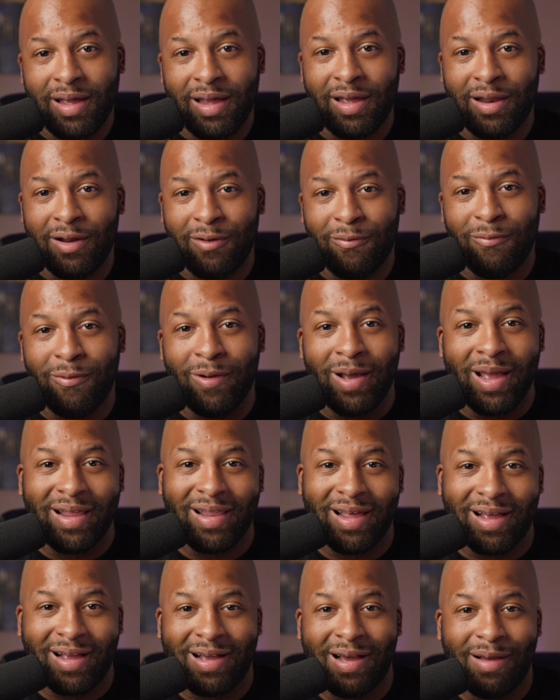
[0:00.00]
in a way
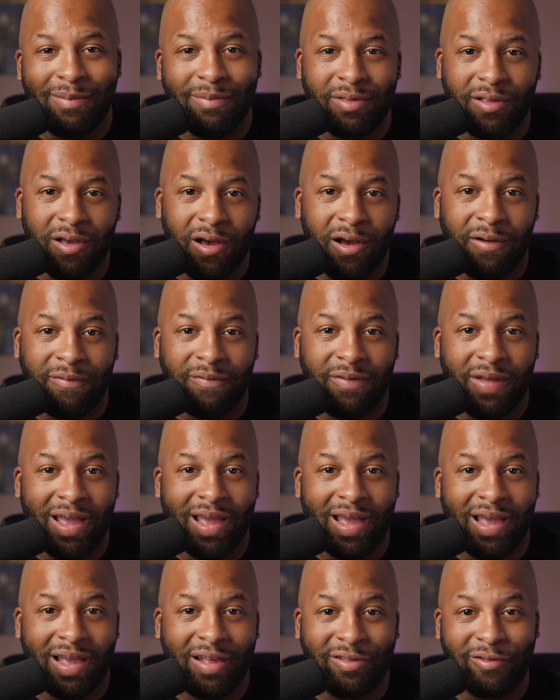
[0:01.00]
that comes off
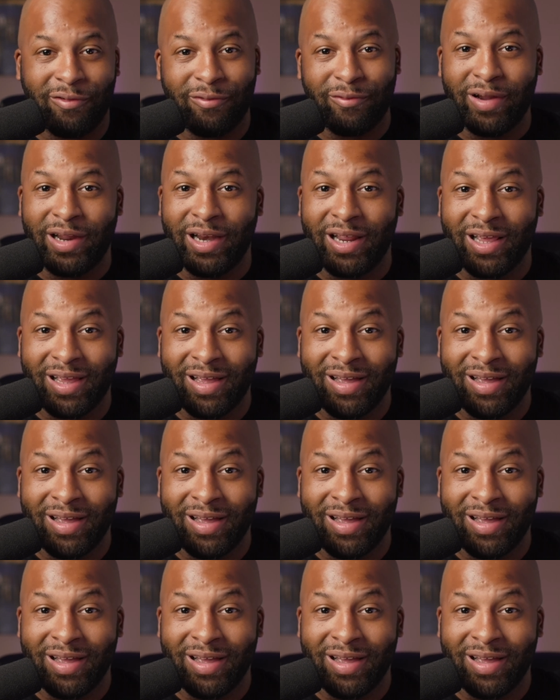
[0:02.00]
as greedy.